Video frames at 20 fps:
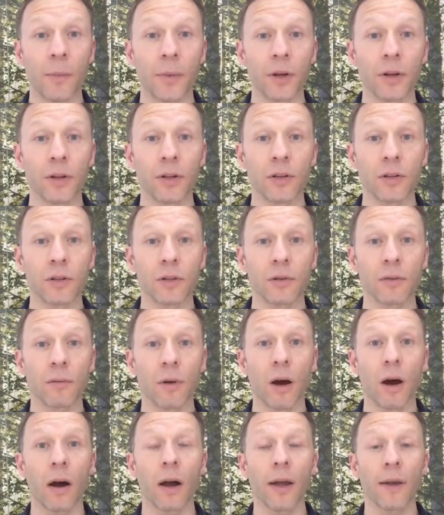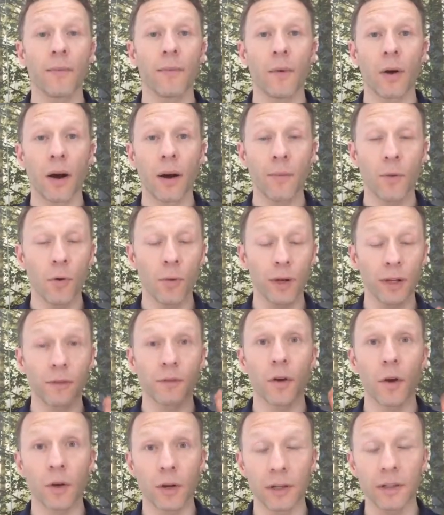because I'm always
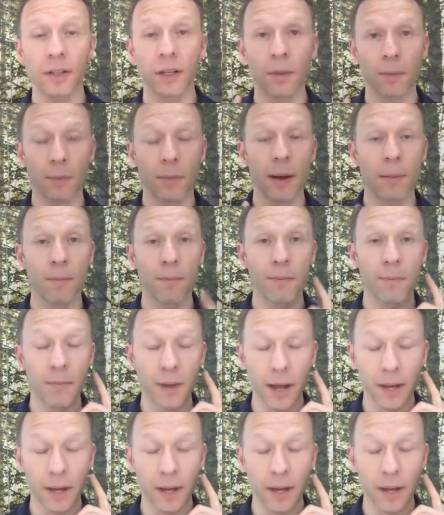focusing